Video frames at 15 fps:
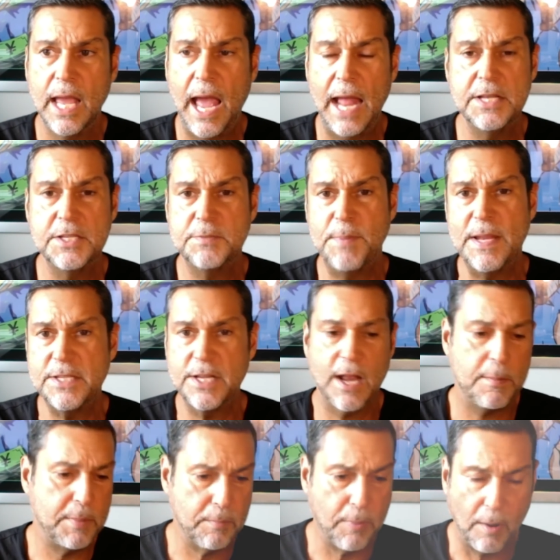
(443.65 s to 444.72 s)
and speeds it
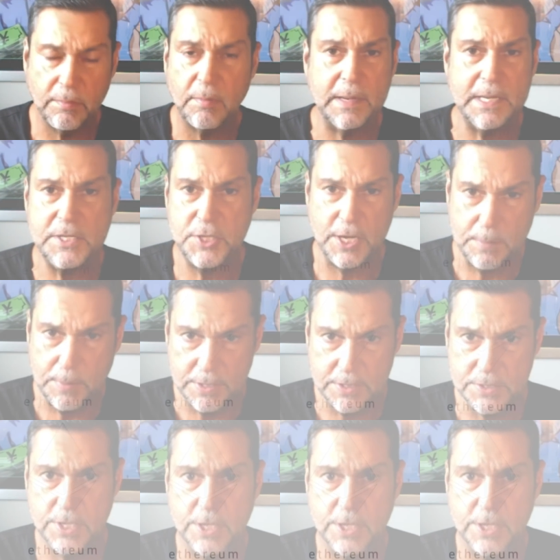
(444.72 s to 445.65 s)
up and probably cheapens the